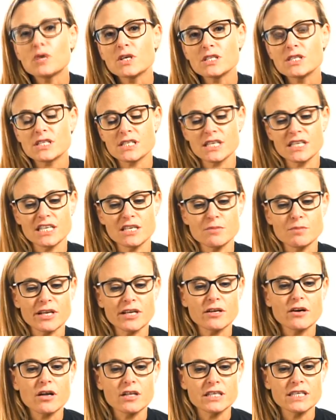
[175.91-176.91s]
in one study,
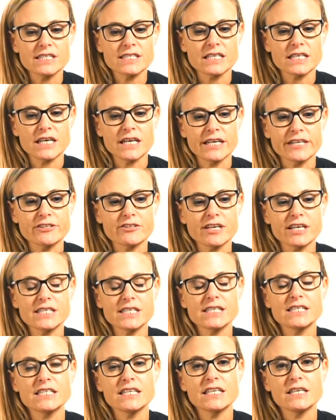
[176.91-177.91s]
my colleagues and I
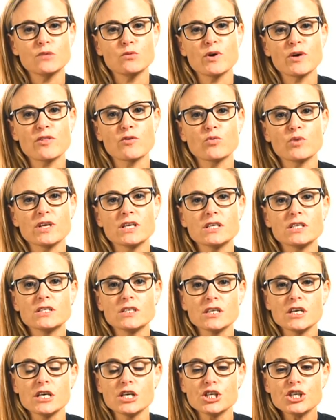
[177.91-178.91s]
tried to see whether we
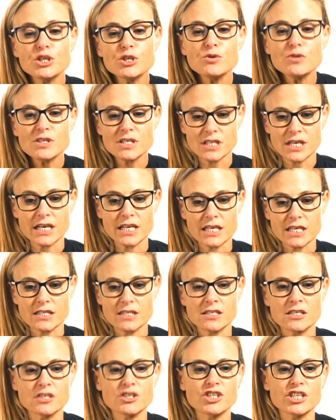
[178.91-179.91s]
could use
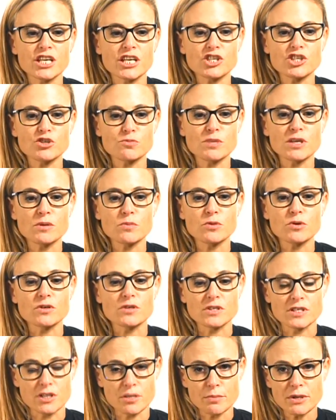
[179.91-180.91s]
science to change
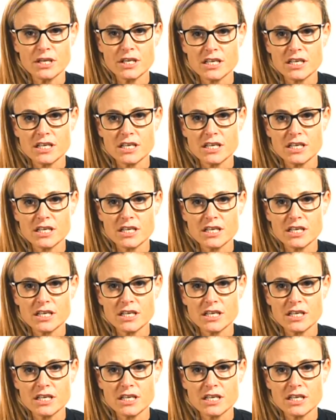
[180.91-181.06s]
people's